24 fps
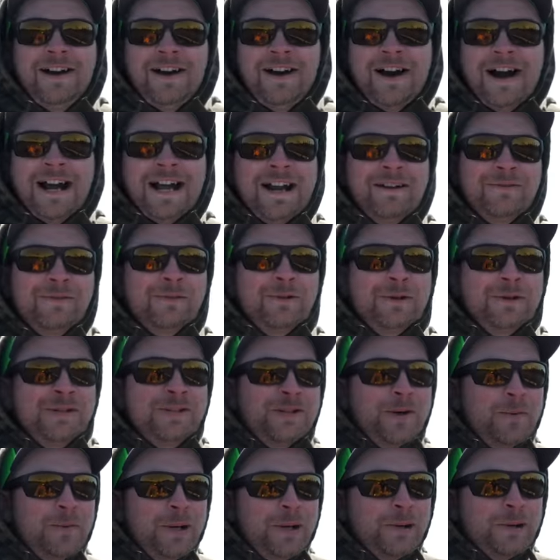All right, everyone.
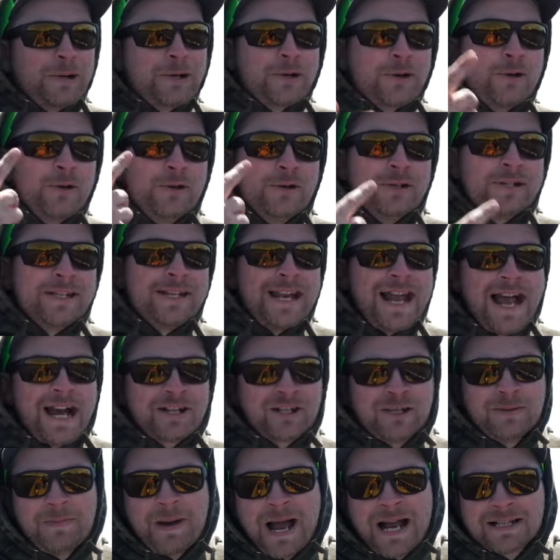So we were cruising
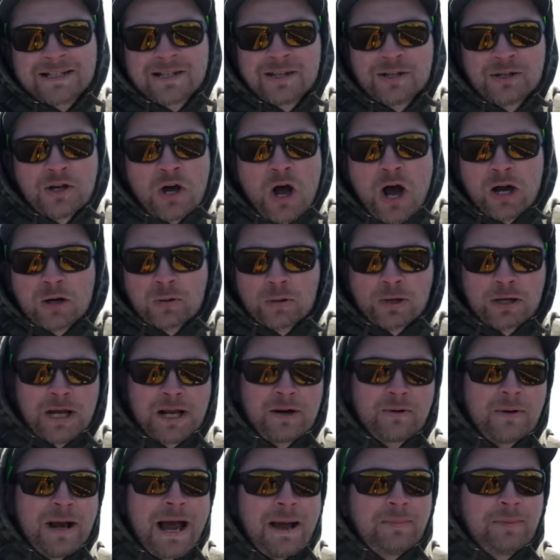actually back to the dock. We're
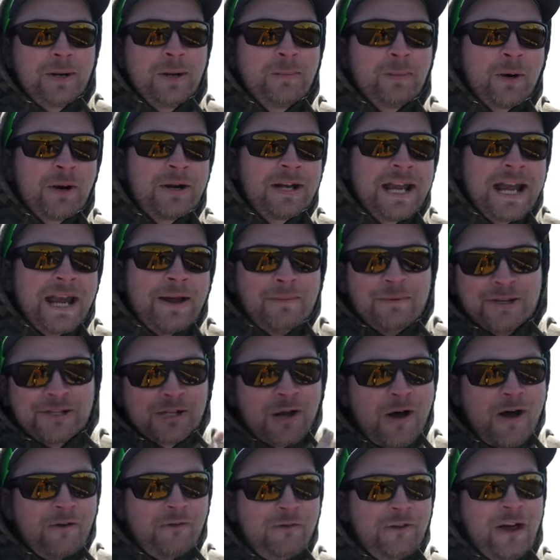kind of wrapping up our day, and we
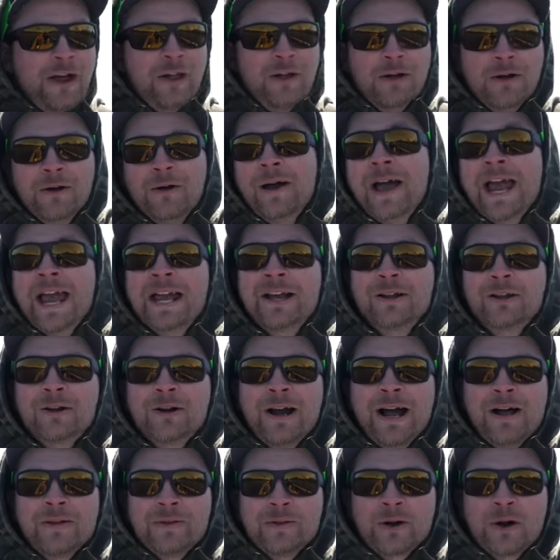saw a fellow angler
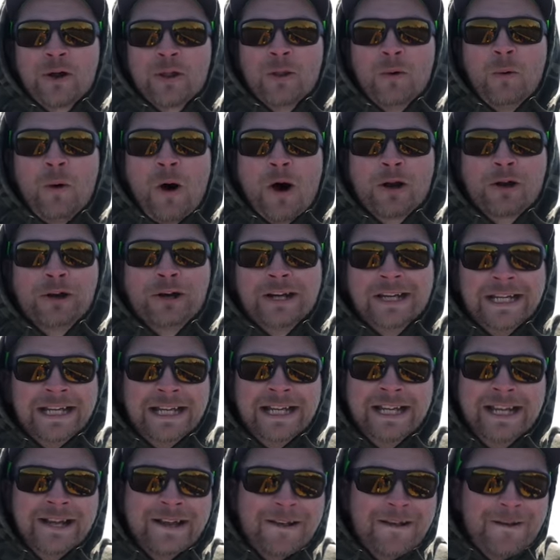out there on the water, and
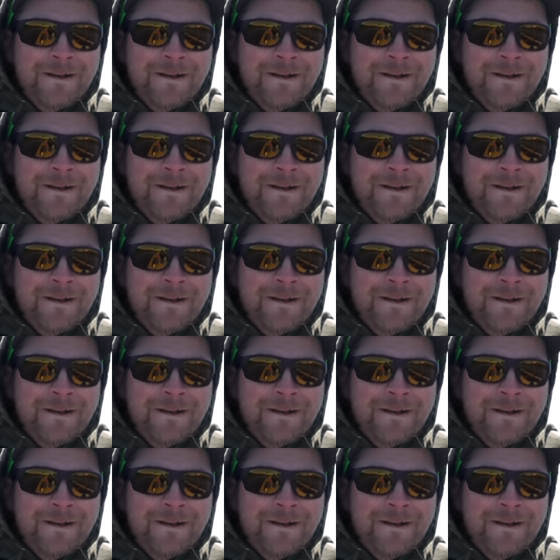I